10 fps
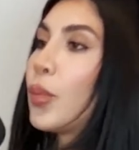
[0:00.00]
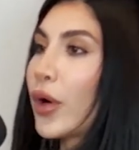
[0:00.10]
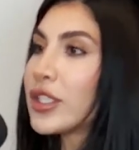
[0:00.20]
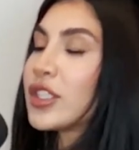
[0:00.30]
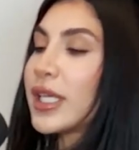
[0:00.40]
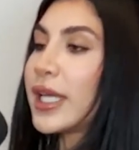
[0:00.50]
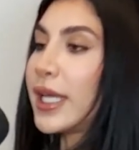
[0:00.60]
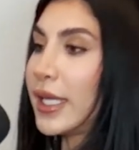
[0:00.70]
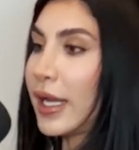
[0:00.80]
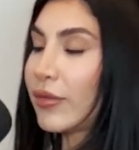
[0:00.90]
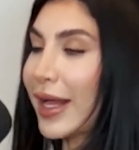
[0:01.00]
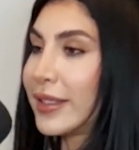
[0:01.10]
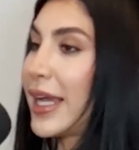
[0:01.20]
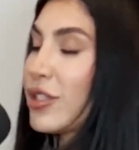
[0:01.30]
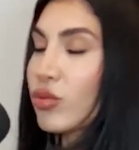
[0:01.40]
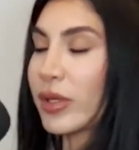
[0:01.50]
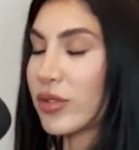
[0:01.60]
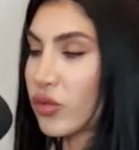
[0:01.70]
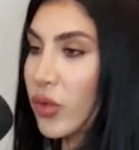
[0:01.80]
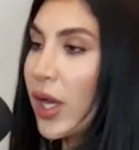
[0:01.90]
booked in a nice
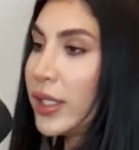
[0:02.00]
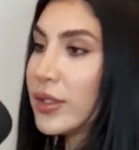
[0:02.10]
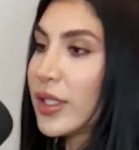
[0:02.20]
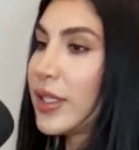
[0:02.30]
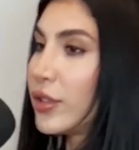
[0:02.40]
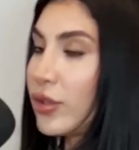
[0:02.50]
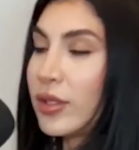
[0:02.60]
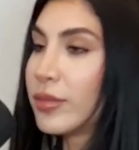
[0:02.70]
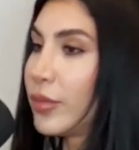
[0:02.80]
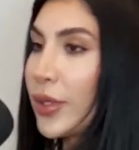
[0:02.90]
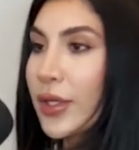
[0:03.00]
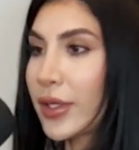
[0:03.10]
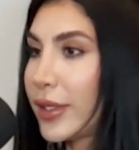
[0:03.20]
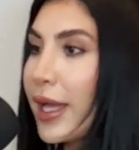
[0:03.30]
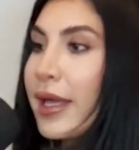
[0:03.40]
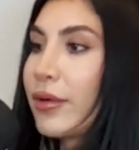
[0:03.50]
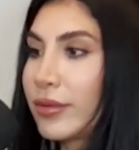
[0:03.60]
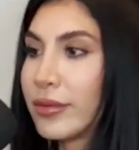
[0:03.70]
restaurant, don't book at